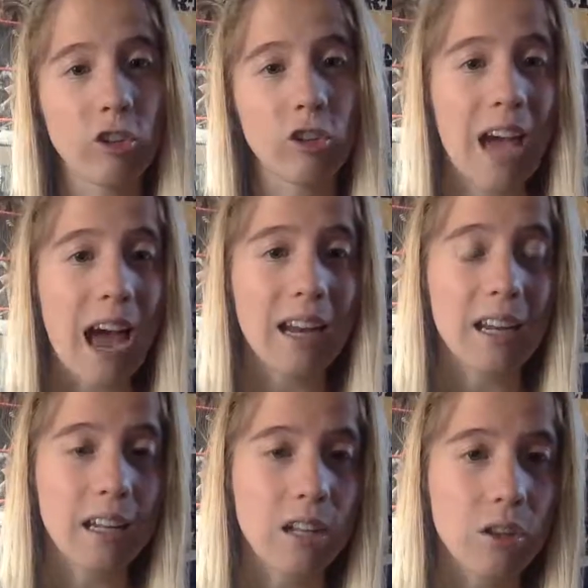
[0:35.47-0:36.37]
just add
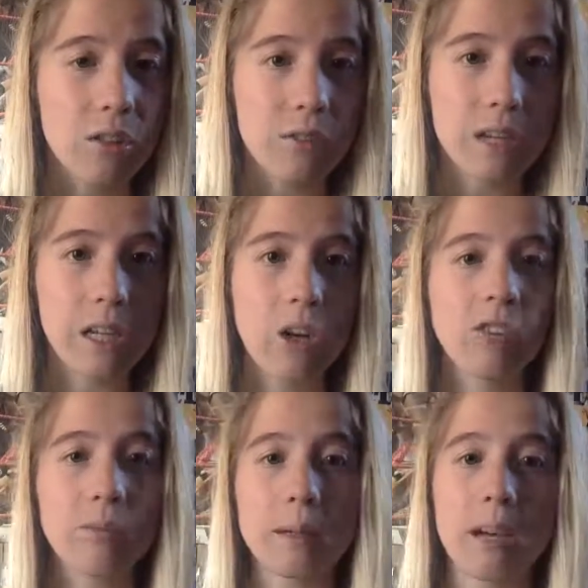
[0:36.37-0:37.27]
it into the video
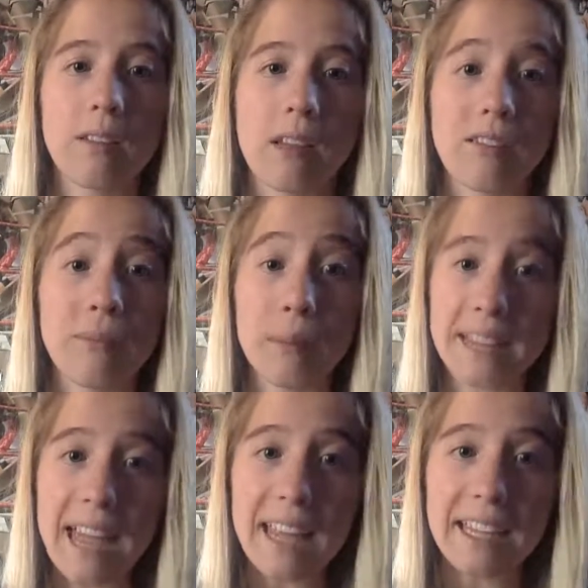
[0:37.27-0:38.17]
because I've been
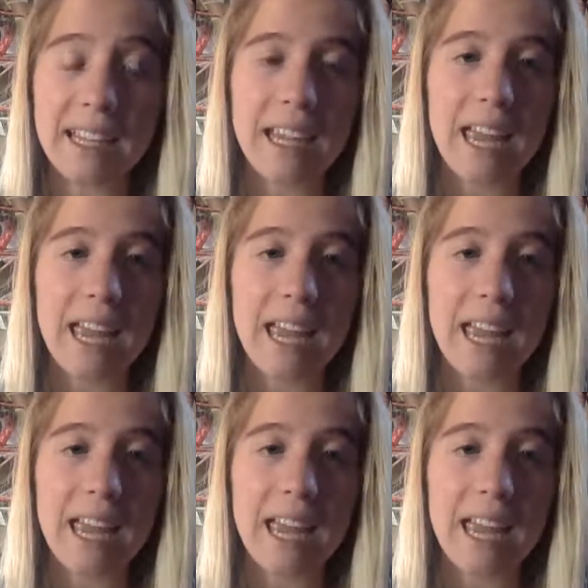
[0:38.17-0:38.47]
editing